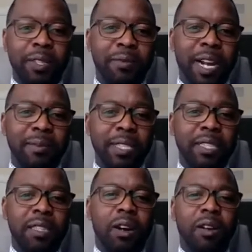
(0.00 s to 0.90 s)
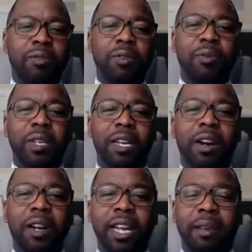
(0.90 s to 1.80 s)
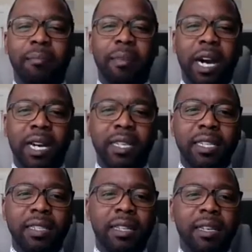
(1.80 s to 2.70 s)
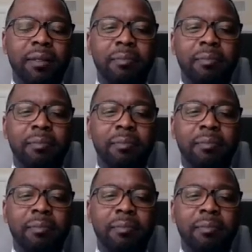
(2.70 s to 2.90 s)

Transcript: with the Robinson Law Group, we are a modern